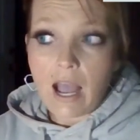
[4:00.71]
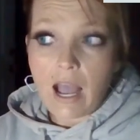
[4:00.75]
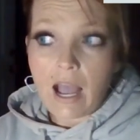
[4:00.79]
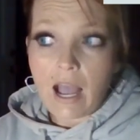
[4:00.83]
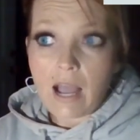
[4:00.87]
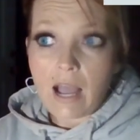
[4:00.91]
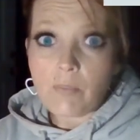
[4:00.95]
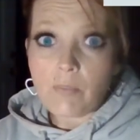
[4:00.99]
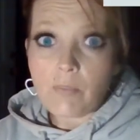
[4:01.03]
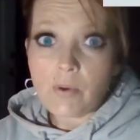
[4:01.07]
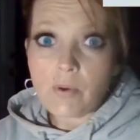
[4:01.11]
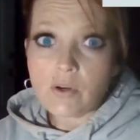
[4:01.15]

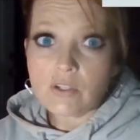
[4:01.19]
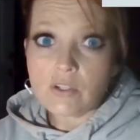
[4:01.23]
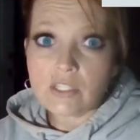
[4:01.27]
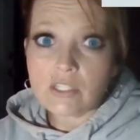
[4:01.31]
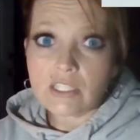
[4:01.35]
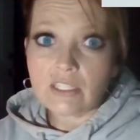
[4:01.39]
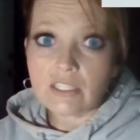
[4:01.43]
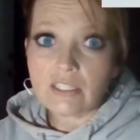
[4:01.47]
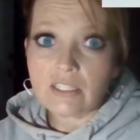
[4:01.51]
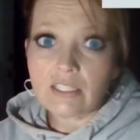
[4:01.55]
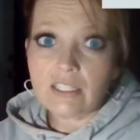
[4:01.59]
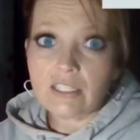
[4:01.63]
I
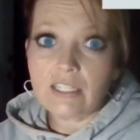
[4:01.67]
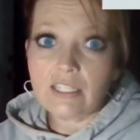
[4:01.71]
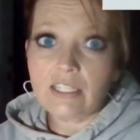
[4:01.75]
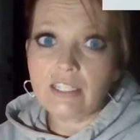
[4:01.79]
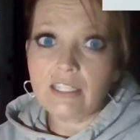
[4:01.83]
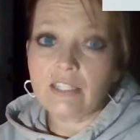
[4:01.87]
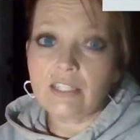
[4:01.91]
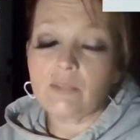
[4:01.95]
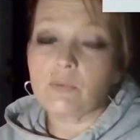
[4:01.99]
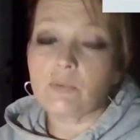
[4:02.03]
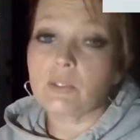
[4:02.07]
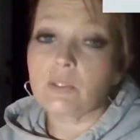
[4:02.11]

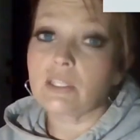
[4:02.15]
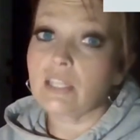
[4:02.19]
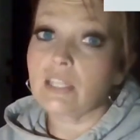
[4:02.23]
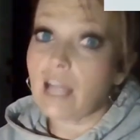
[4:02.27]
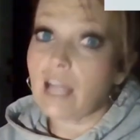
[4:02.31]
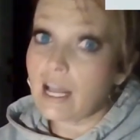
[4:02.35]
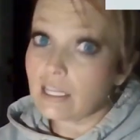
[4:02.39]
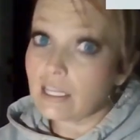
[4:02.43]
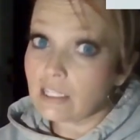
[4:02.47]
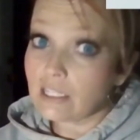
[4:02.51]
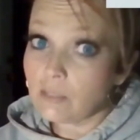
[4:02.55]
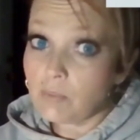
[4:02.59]
personally would
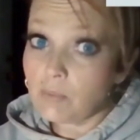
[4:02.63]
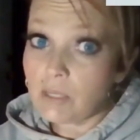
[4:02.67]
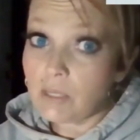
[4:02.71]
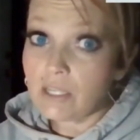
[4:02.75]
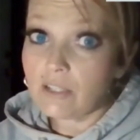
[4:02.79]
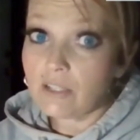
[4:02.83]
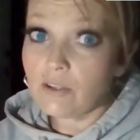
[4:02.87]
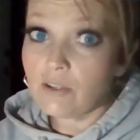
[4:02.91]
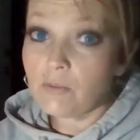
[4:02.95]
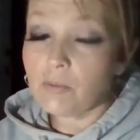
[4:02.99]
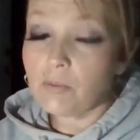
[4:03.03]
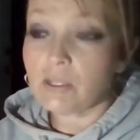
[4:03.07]
like the
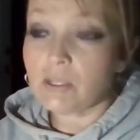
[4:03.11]
bigger